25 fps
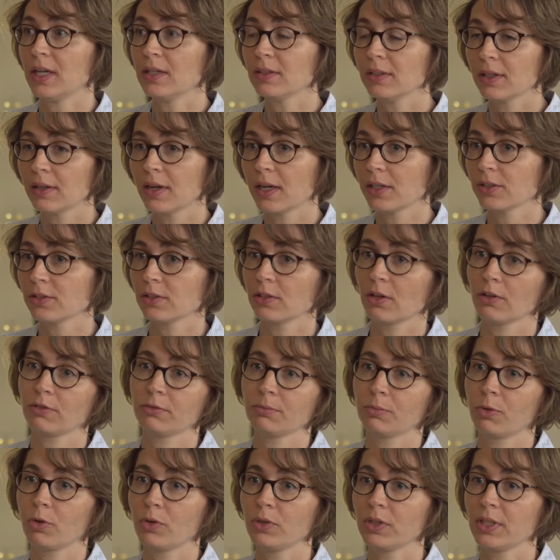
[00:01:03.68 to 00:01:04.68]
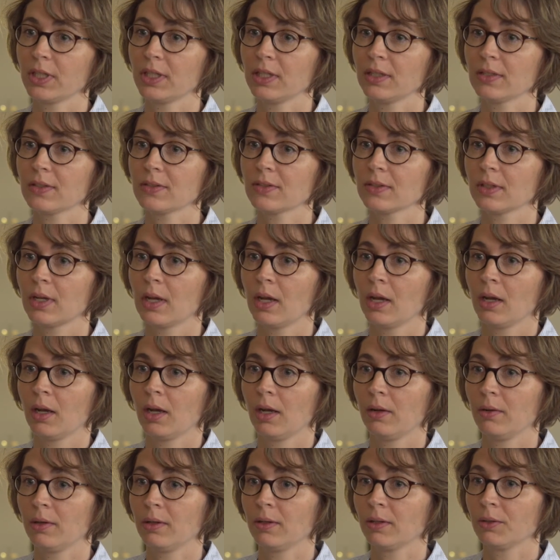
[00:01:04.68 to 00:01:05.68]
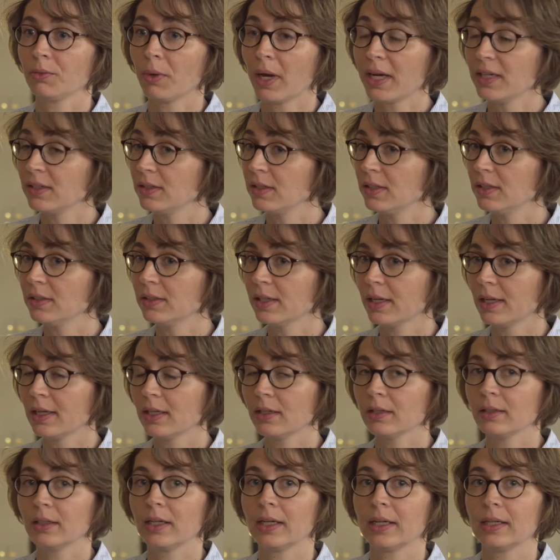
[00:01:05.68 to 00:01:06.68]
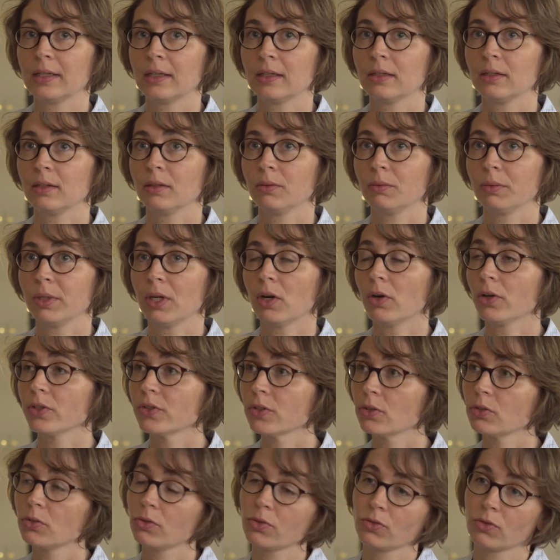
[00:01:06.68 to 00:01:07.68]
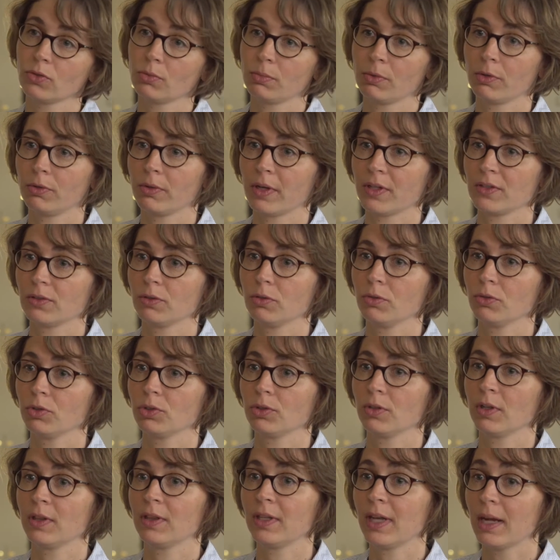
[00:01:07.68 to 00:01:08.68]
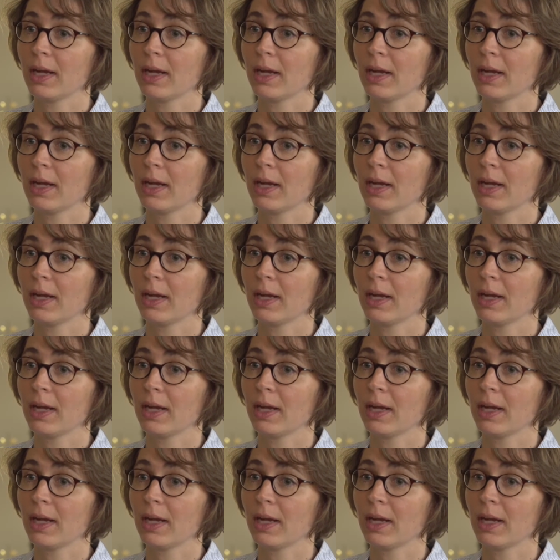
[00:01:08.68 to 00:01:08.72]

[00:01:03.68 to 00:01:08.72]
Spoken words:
interaction of proteins in great detail. And we also do super resolution. And